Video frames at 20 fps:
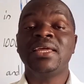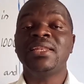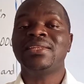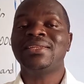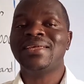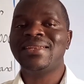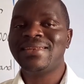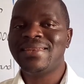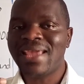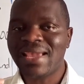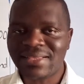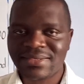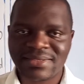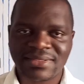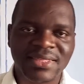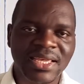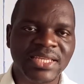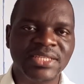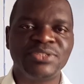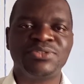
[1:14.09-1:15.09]
The next
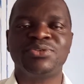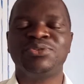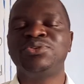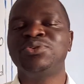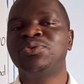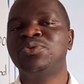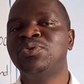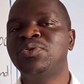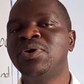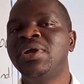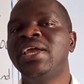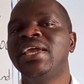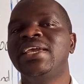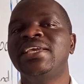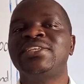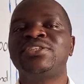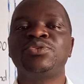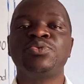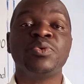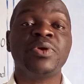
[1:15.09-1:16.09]
thing to do
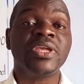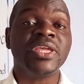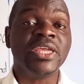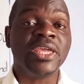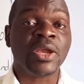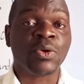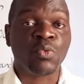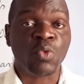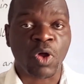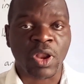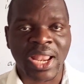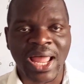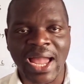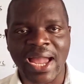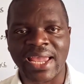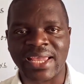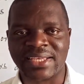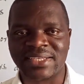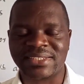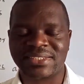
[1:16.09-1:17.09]
is to
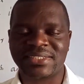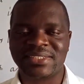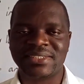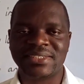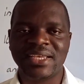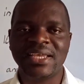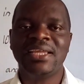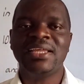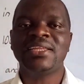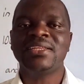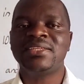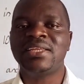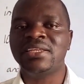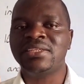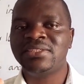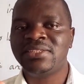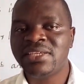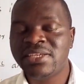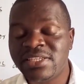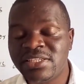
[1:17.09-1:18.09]
equalize
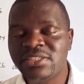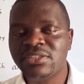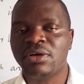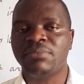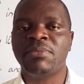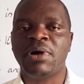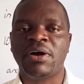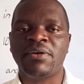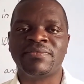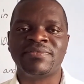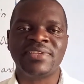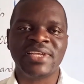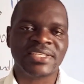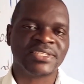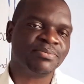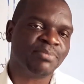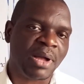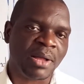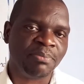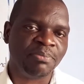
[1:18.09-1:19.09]
this number of
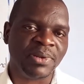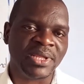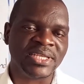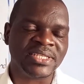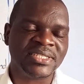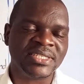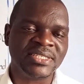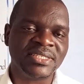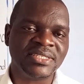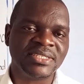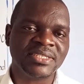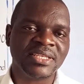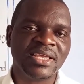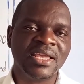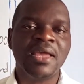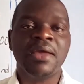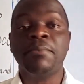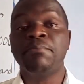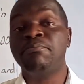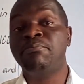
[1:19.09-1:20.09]
decimal places
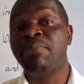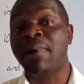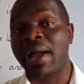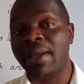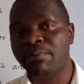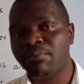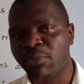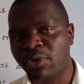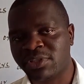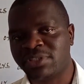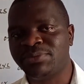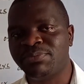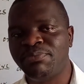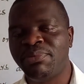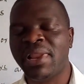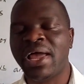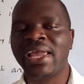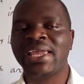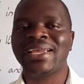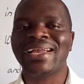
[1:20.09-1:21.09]
by
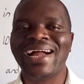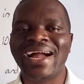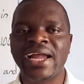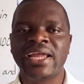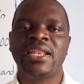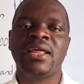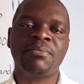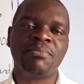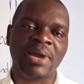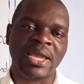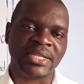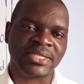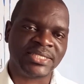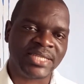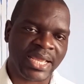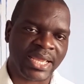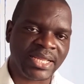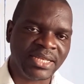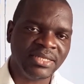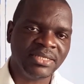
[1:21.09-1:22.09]
multiplying either by
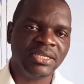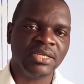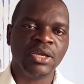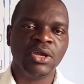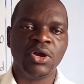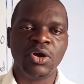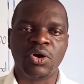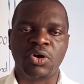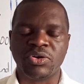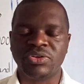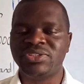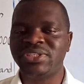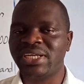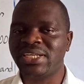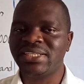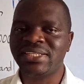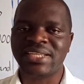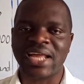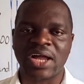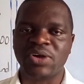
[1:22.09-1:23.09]
10, 100,
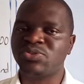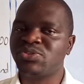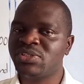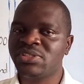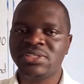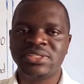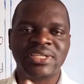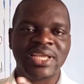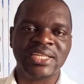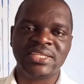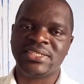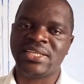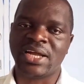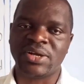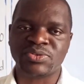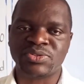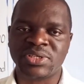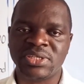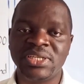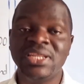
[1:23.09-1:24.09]
1,000,
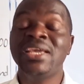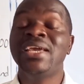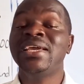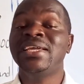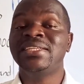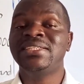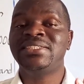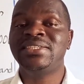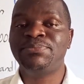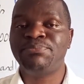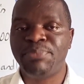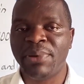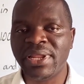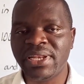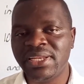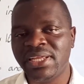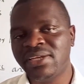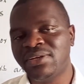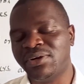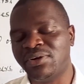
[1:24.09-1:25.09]
10,000,
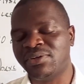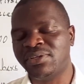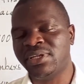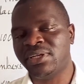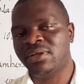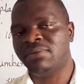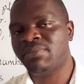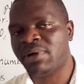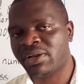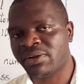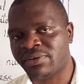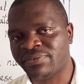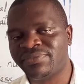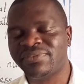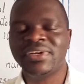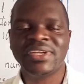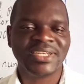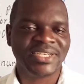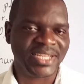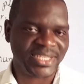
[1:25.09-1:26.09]
depending on the number of
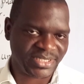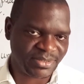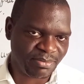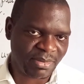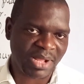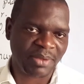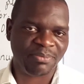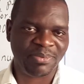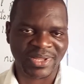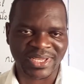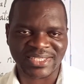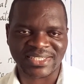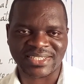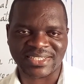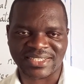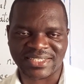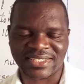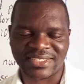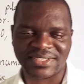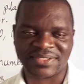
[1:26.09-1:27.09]
decimal
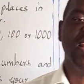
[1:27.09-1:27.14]
places.